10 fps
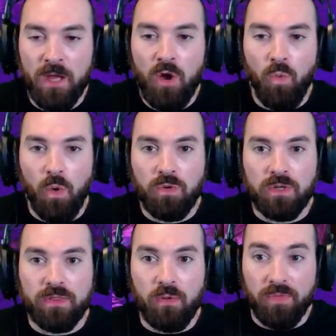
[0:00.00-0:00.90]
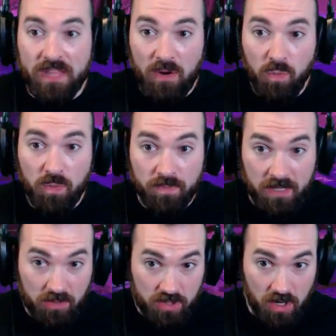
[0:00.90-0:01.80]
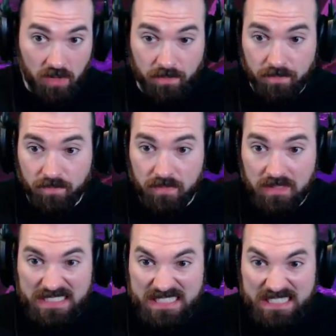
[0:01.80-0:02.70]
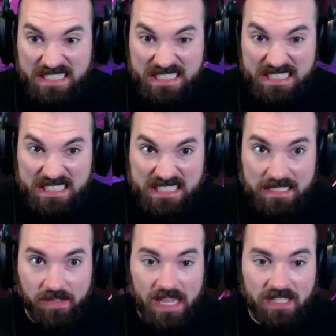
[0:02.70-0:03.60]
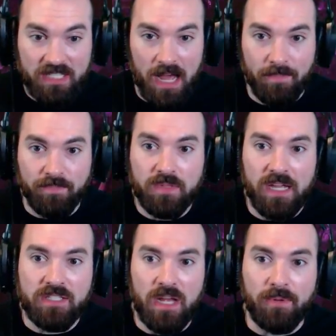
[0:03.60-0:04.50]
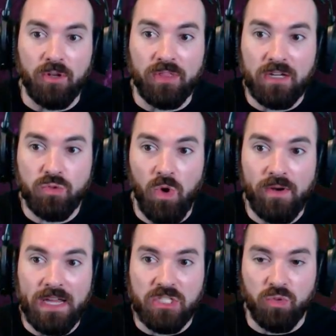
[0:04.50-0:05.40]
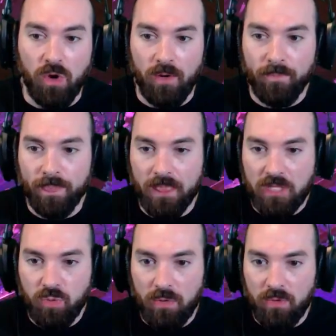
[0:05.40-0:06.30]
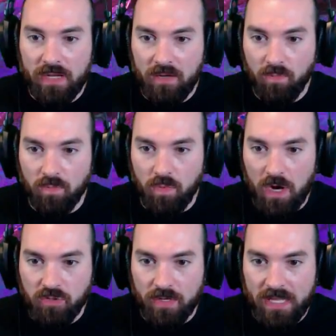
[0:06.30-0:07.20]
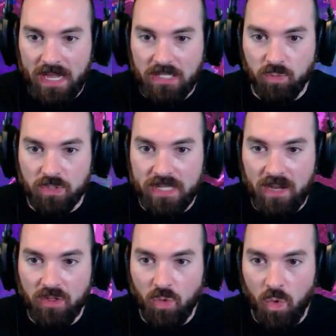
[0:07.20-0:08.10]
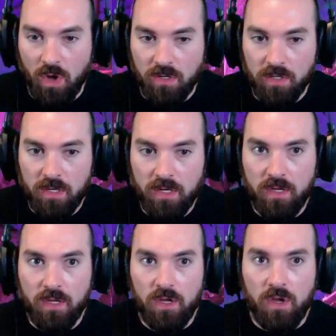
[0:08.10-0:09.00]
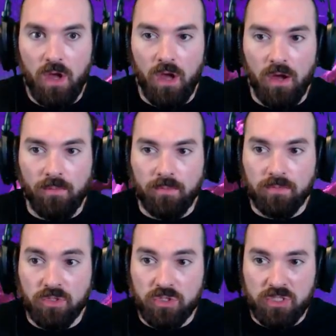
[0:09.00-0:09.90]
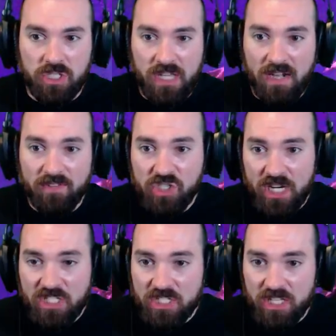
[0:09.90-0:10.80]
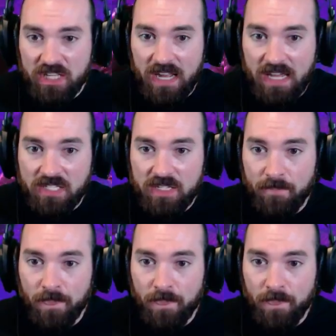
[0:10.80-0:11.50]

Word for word: Well, we're there. There's our uh, can't stop, can't stop it. There's where our nests were. That's where we are getting rock drake eggs. We're down at the water. Oh just kind of adjacent to the nest.